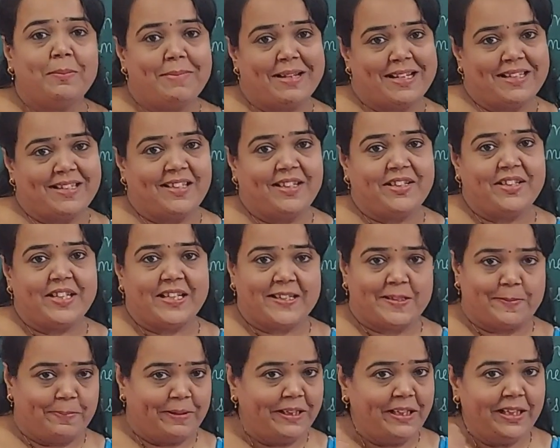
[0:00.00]
message has
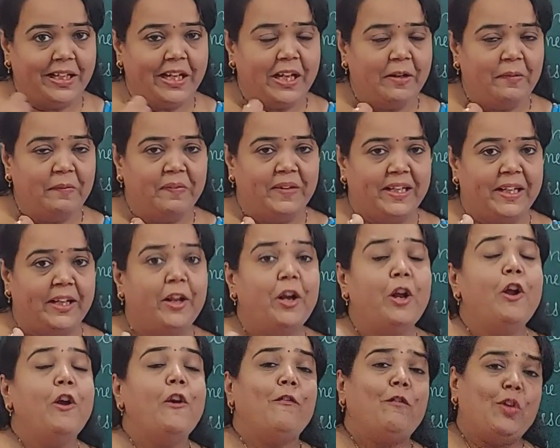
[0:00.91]
been conveyed.
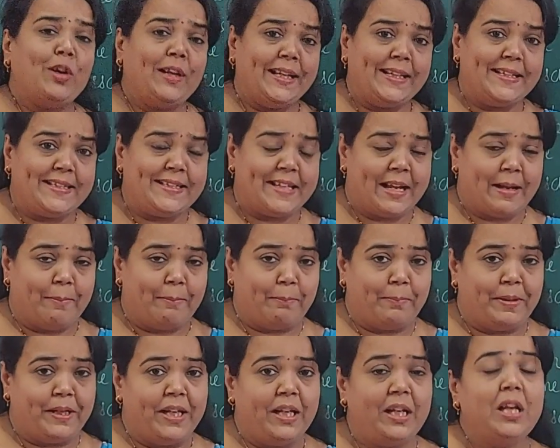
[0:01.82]
For
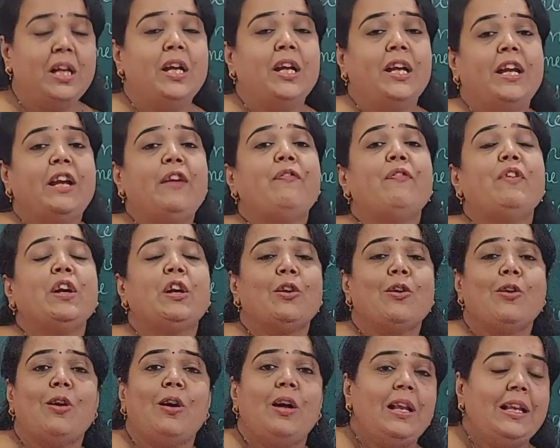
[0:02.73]
example, if a
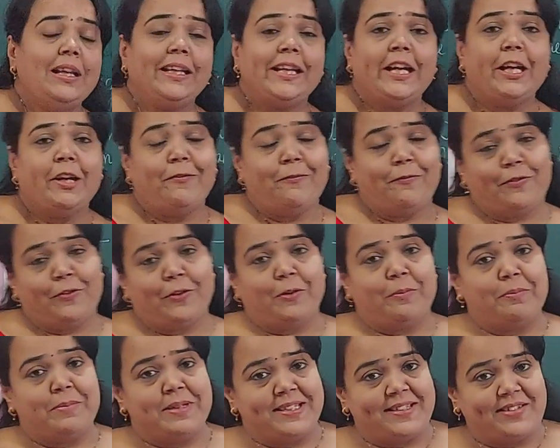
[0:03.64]
call came
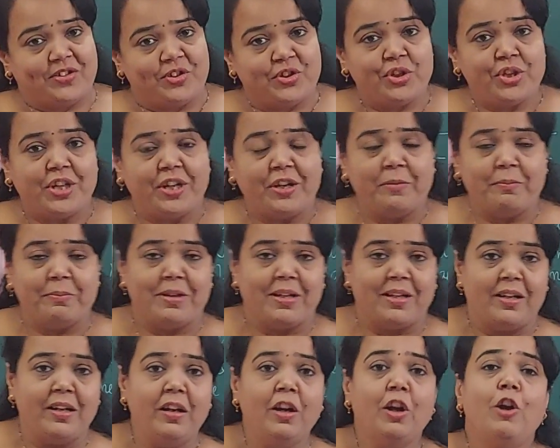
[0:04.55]
from Mr.
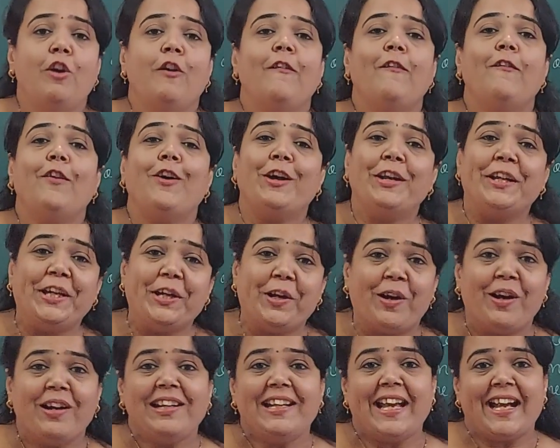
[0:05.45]
Sharma for
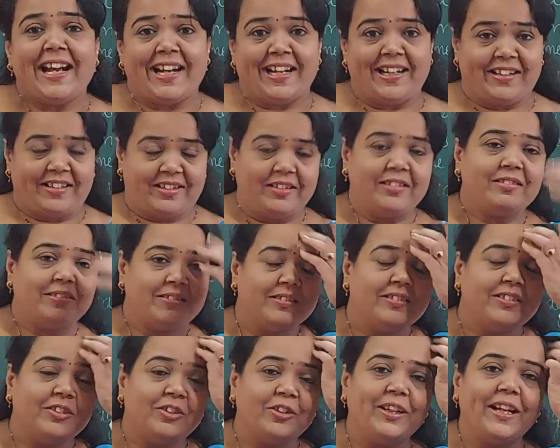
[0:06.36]
your dad,
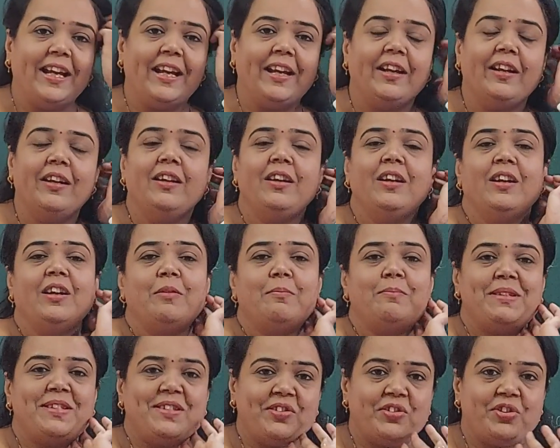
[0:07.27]
okay,
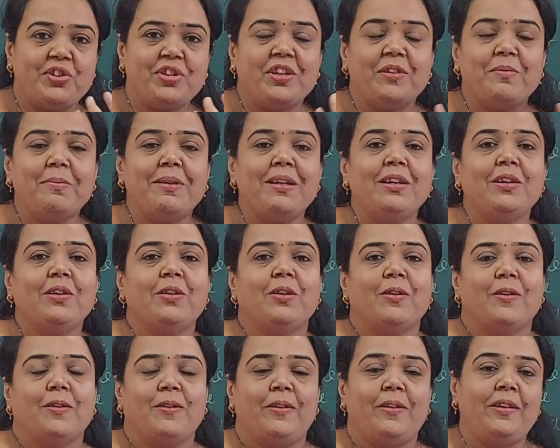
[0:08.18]
Mr. Sharma
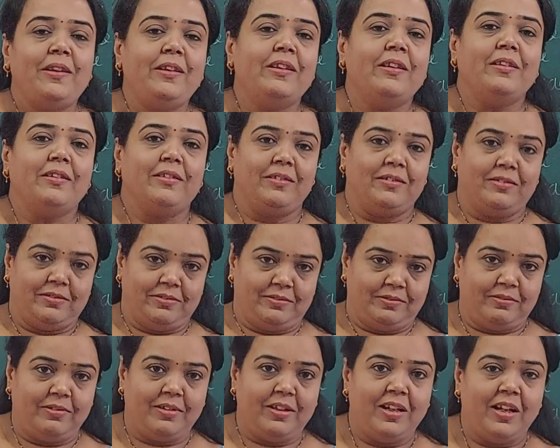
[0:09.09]
called
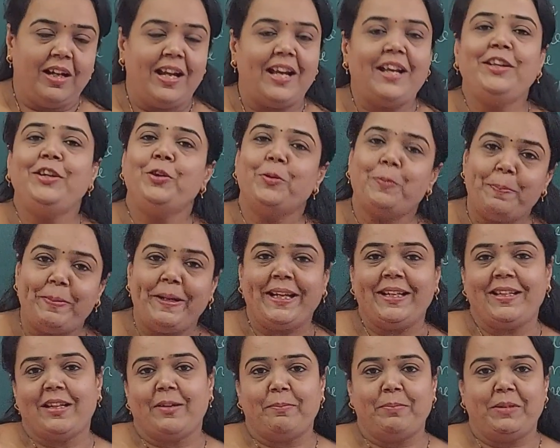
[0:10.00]
and you
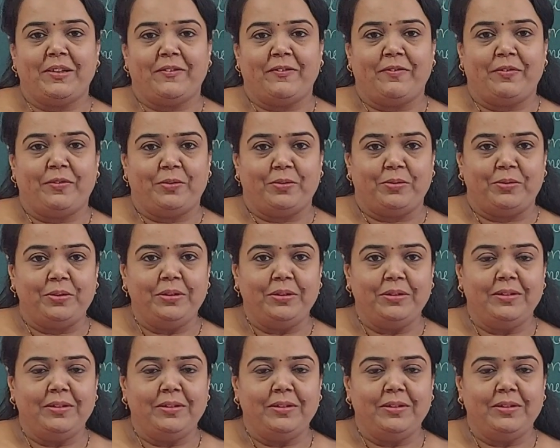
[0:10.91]
picked up the phone